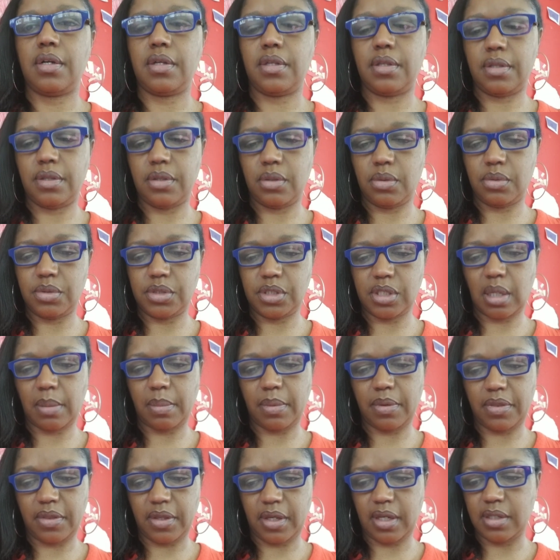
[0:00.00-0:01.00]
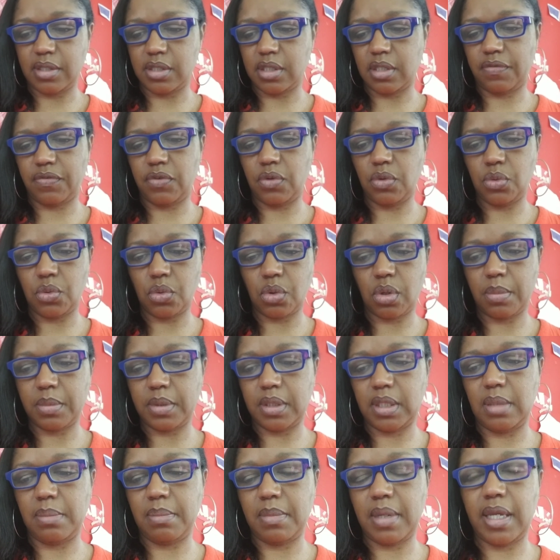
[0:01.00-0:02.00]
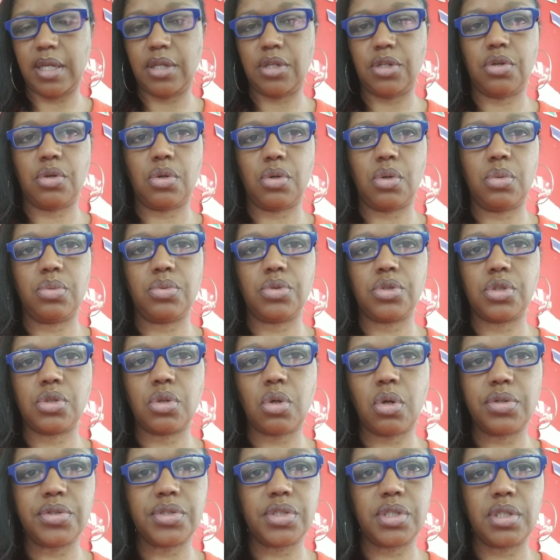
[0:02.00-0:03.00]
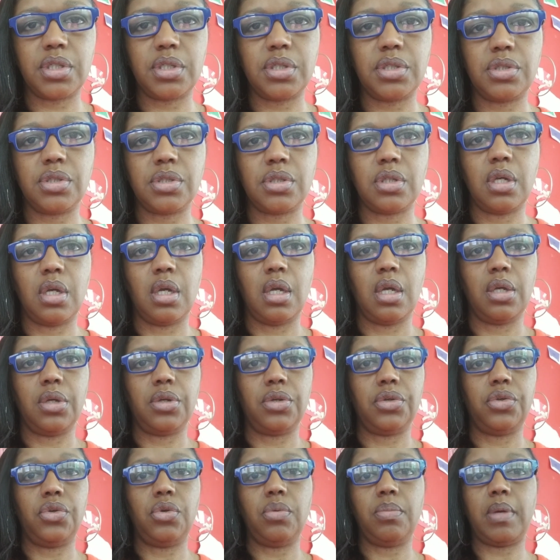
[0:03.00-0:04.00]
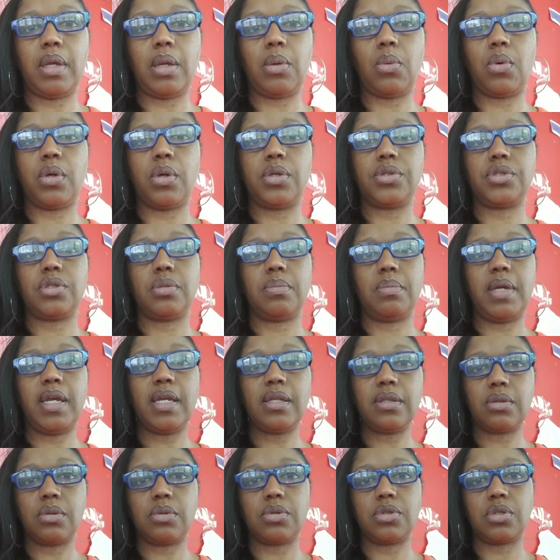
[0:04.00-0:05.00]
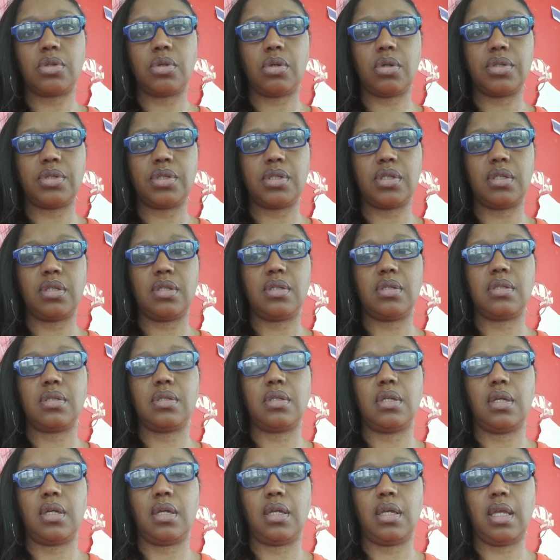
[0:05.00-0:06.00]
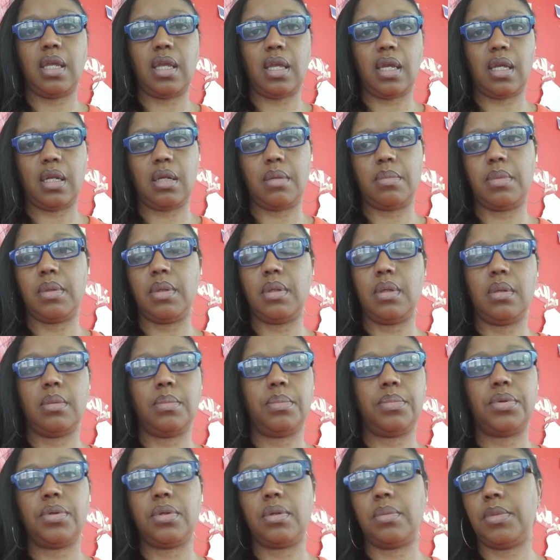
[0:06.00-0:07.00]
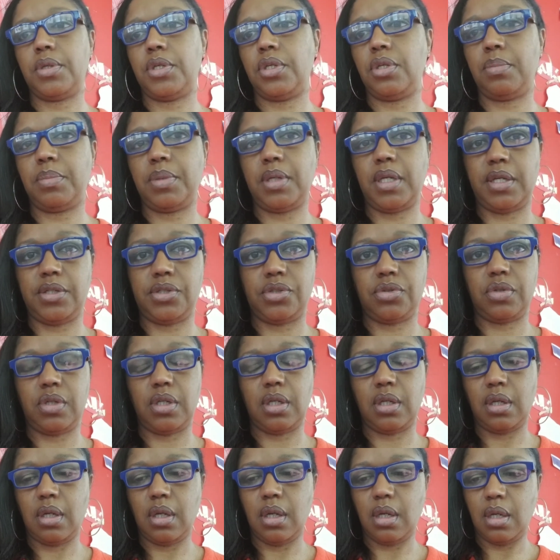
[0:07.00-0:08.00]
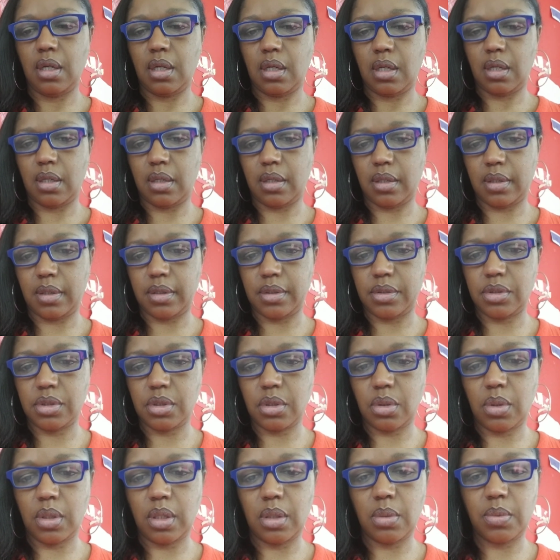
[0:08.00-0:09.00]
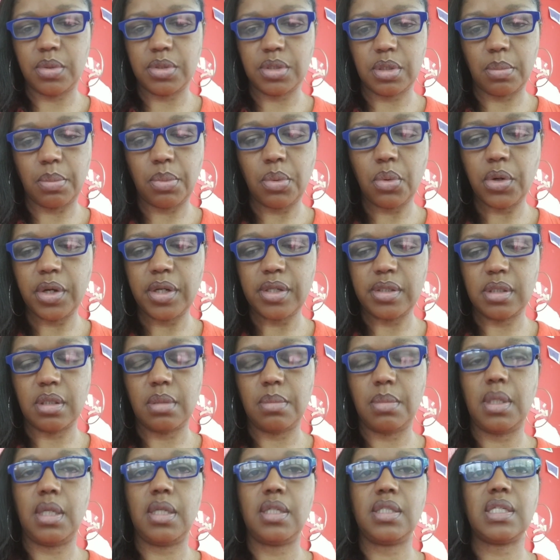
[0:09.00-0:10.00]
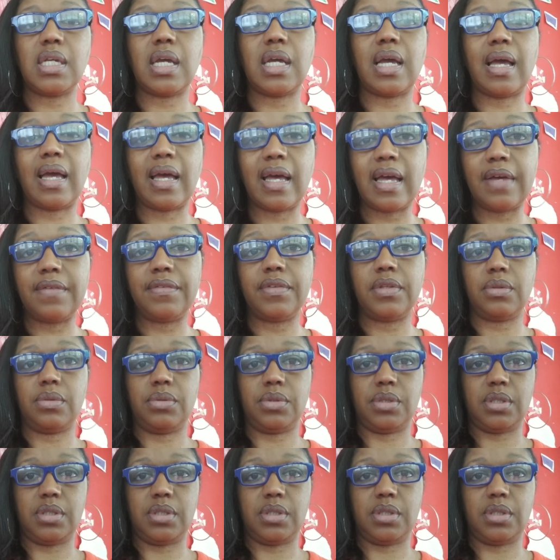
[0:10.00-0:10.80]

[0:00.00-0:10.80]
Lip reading: those type of things. If you normally make your own sauces, you may want to make those sauces, can them, put them in your pantry. So it was important to me to have those